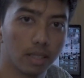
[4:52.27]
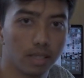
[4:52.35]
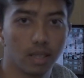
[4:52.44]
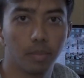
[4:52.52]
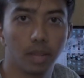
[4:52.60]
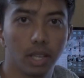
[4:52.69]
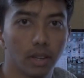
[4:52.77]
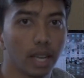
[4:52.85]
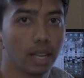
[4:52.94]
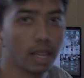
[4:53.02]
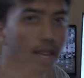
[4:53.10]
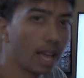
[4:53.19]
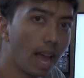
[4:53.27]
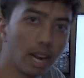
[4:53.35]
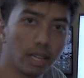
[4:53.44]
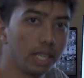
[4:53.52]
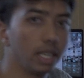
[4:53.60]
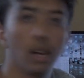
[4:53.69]
This is something you can
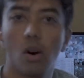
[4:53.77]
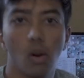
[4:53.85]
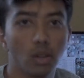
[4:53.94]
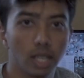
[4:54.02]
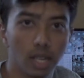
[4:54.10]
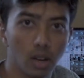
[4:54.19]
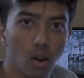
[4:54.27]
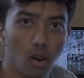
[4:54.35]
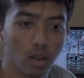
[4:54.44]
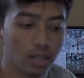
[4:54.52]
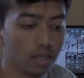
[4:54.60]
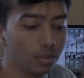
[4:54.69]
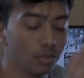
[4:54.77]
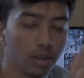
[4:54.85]
carry all day long,